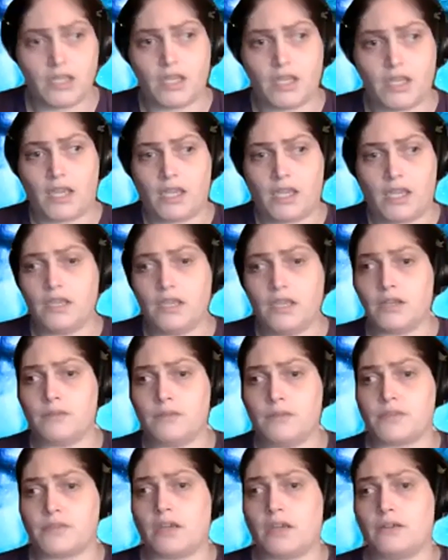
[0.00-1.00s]
He
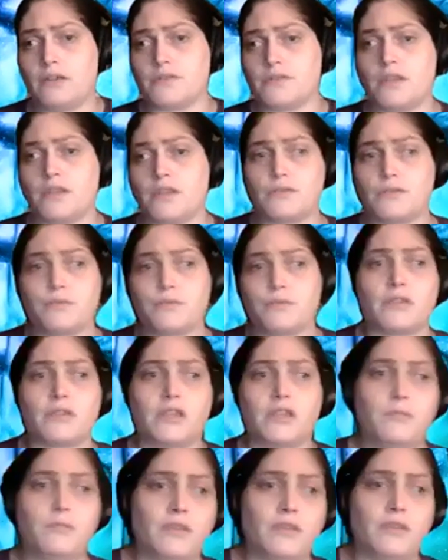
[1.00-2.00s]
comes out and says, "Well,
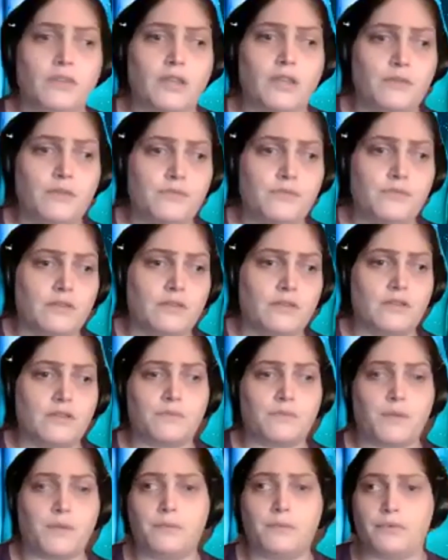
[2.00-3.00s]
give me the names of these
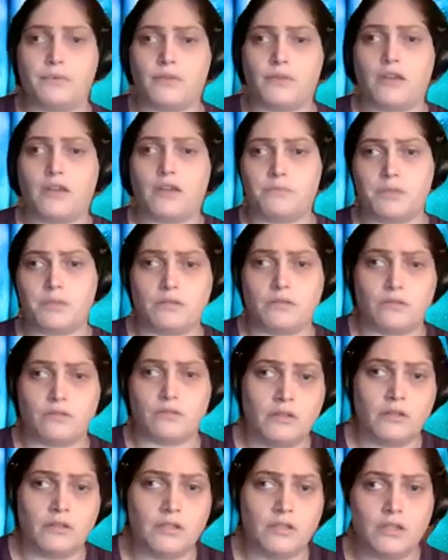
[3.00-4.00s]
people that have been
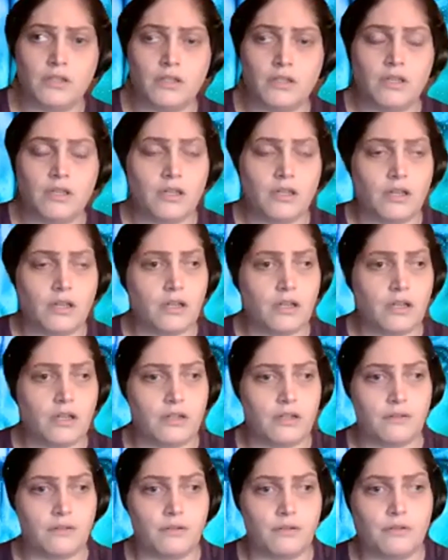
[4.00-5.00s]

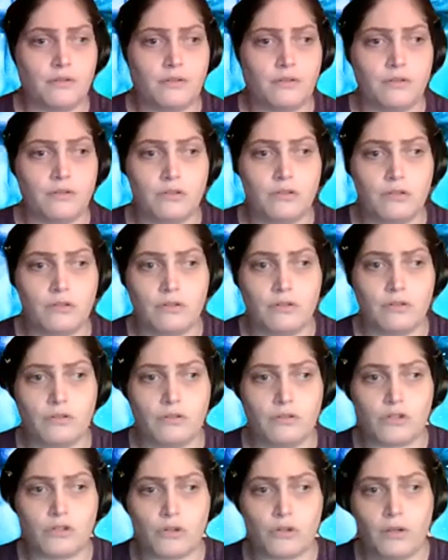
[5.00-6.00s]
uh,
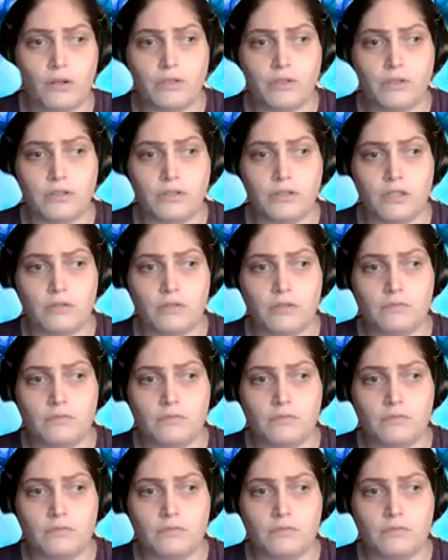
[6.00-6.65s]
trolling you."